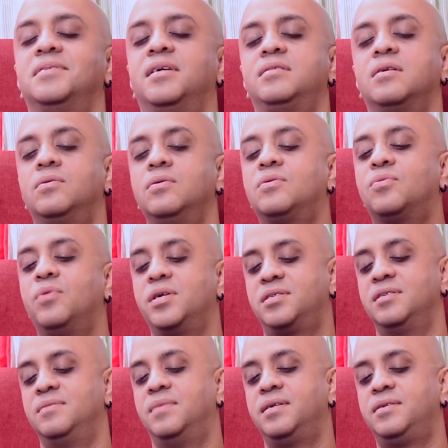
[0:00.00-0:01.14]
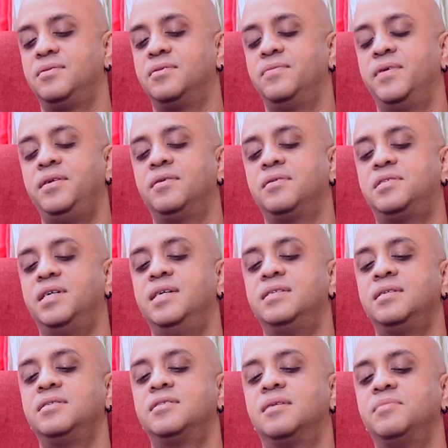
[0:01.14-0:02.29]
That's a good question, but when you're
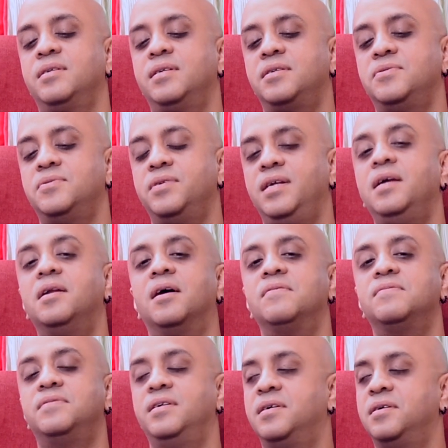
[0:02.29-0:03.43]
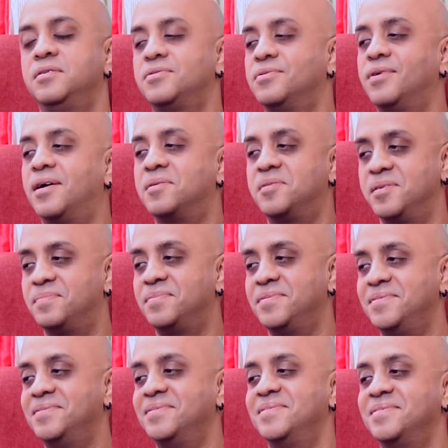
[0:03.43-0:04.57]
chasing something that you really love, there is no hardship.
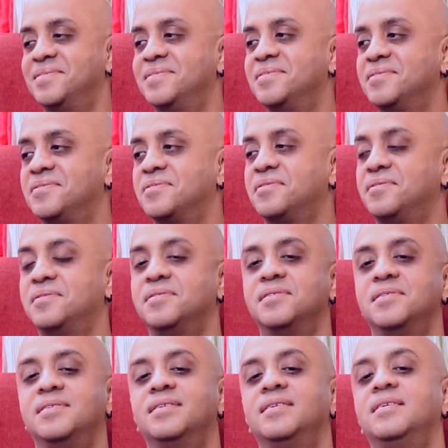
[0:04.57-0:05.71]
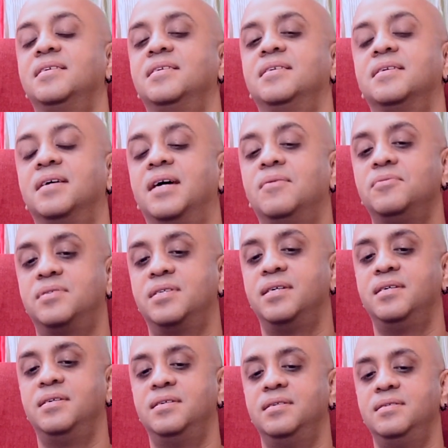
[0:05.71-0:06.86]
So I would
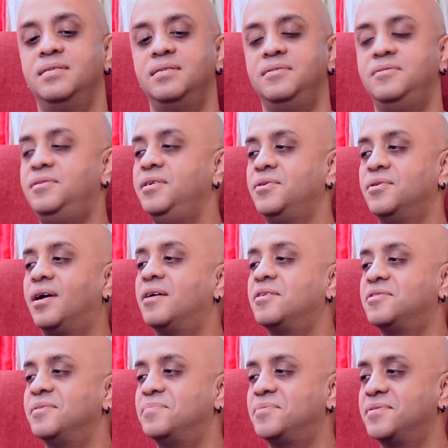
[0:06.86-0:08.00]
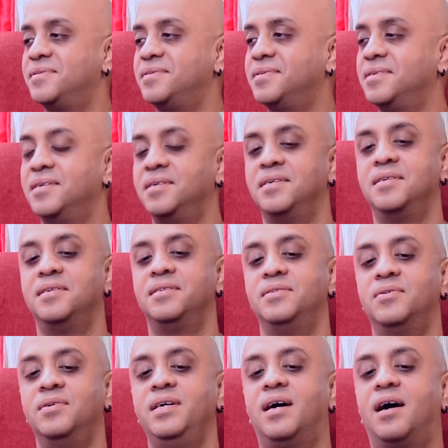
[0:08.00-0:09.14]
say zero hardships.
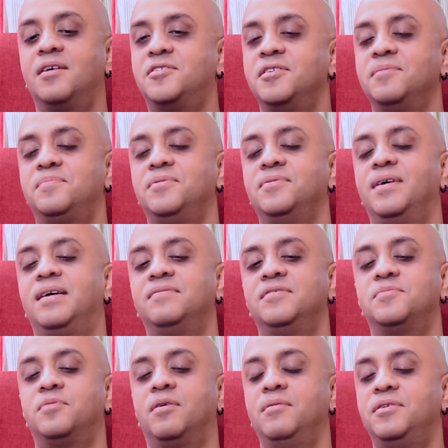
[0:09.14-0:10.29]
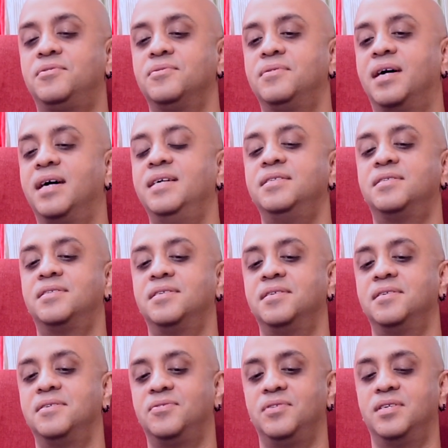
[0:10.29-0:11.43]
The only hardship you have is probably to rise
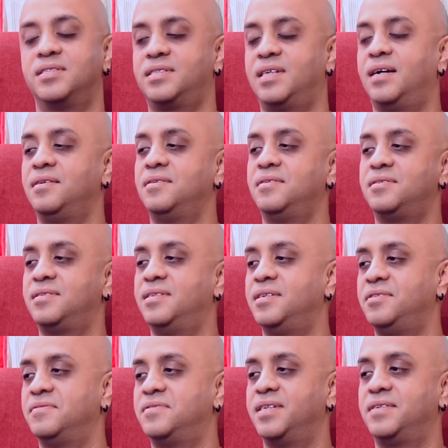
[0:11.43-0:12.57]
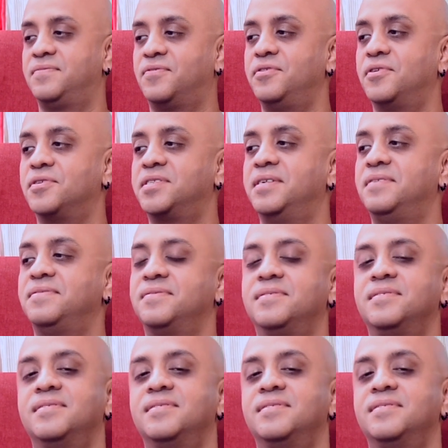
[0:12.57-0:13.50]
to the standards that you've set for yourself,